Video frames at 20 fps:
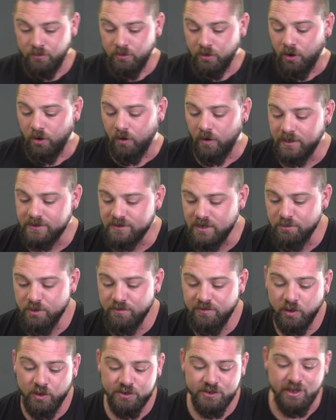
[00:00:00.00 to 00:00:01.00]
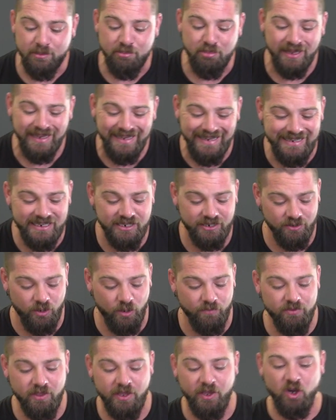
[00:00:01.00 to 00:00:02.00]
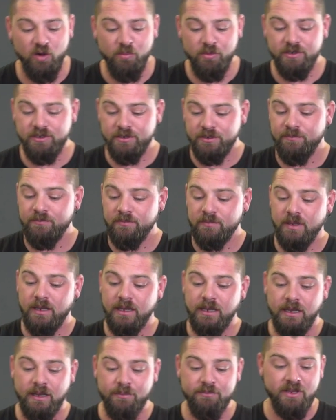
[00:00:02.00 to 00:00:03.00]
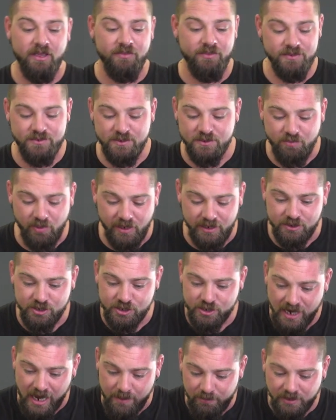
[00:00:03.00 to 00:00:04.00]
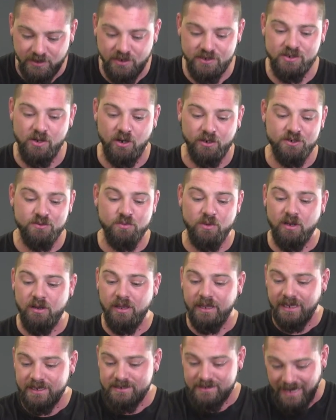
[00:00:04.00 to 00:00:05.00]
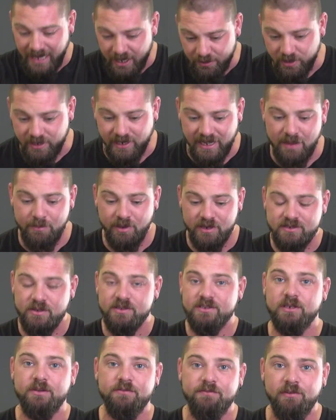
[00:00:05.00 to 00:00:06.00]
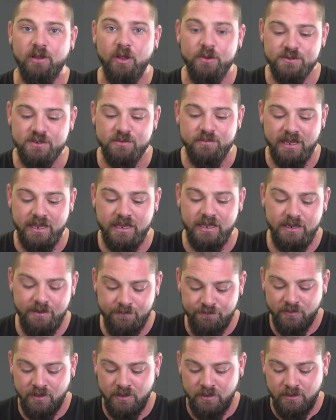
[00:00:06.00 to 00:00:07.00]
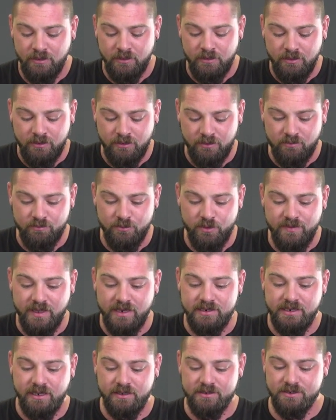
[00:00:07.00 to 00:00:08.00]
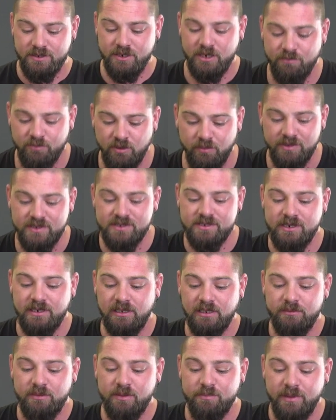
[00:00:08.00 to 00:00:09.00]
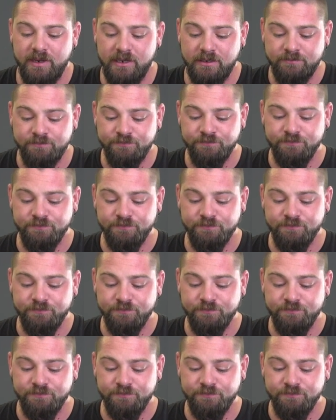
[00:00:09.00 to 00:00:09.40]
All right, so moving on to the peak of the helmet. Now this has been sharply designed as well, I guess aerodynamic, so it's going to flow some air. I'll move that down so you can probably see it a little bit better.